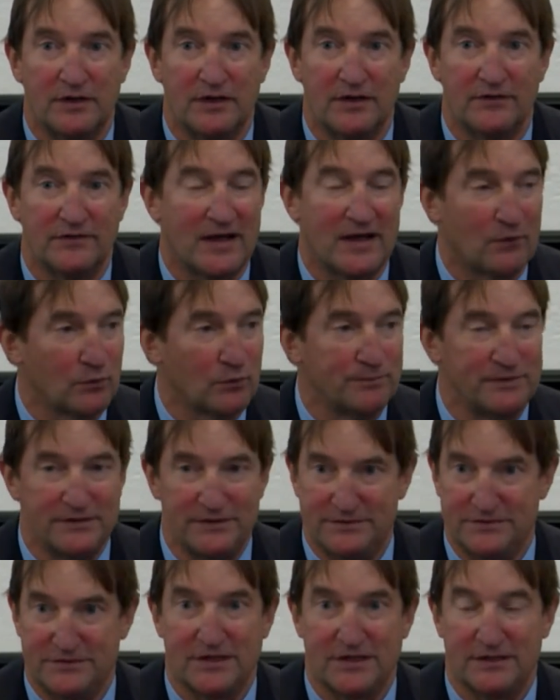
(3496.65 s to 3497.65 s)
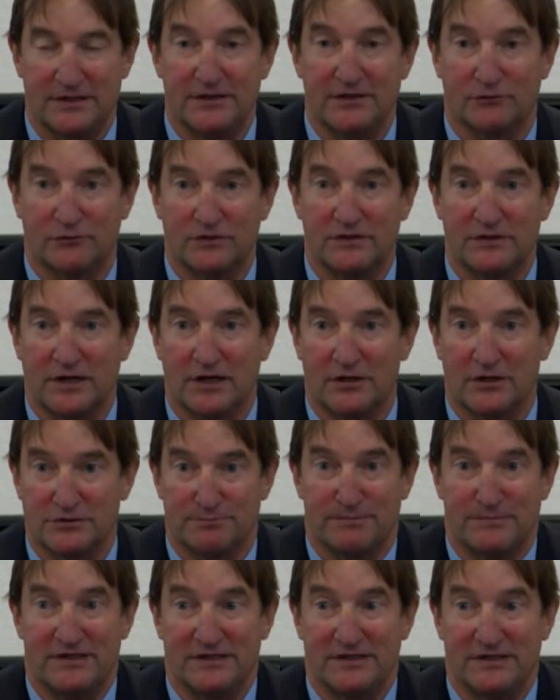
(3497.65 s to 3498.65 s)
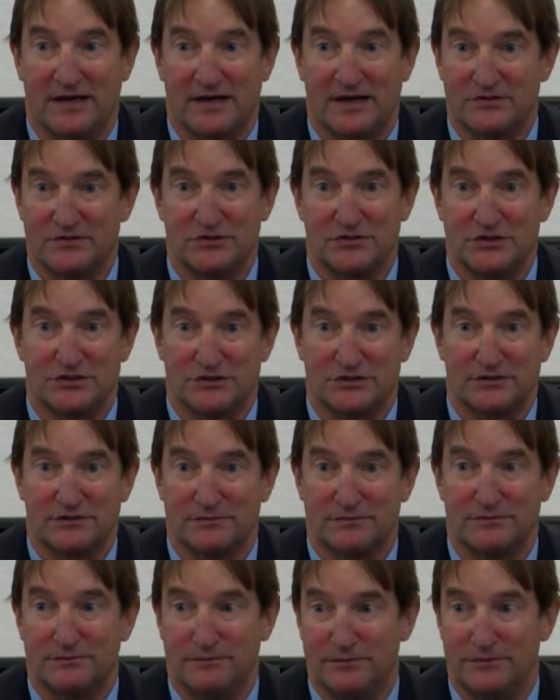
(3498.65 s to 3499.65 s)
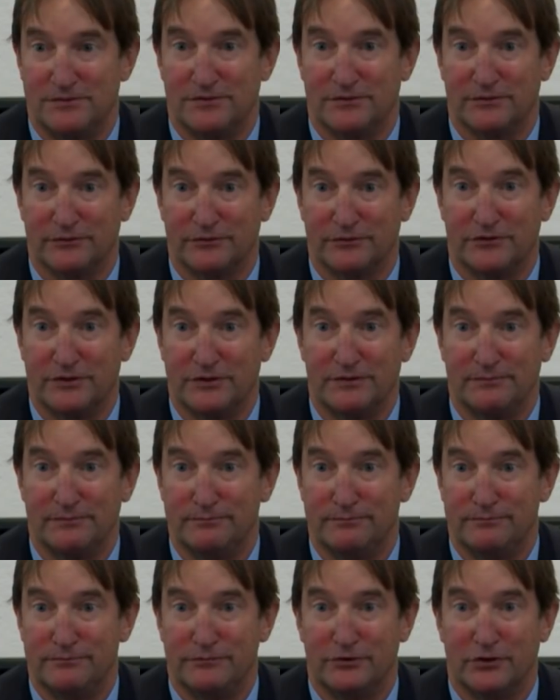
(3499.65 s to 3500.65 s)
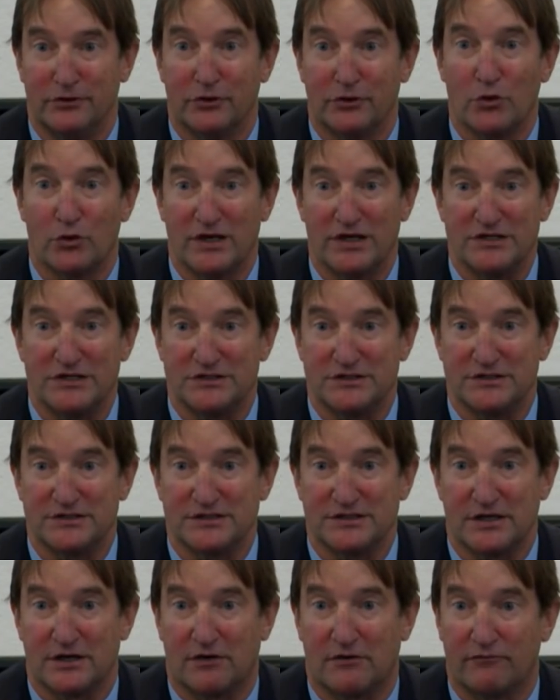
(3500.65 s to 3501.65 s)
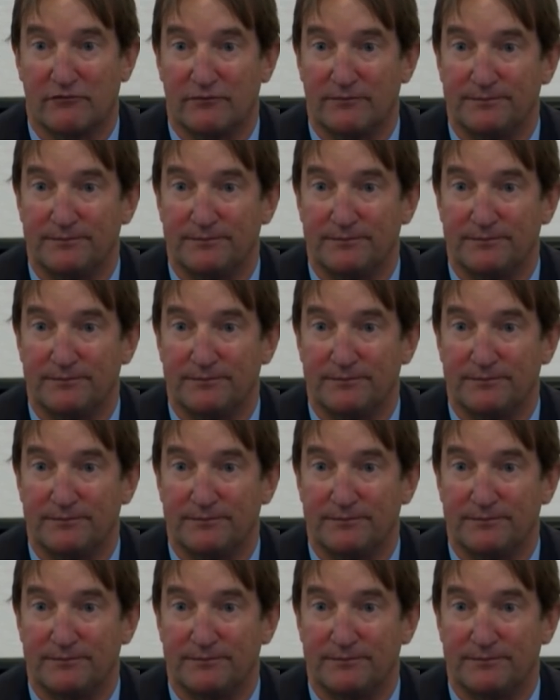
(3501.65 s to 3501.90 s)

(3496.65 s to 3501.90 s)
And that would be, say, guilty knowledge. Many times it's just the, the, the, the location itself.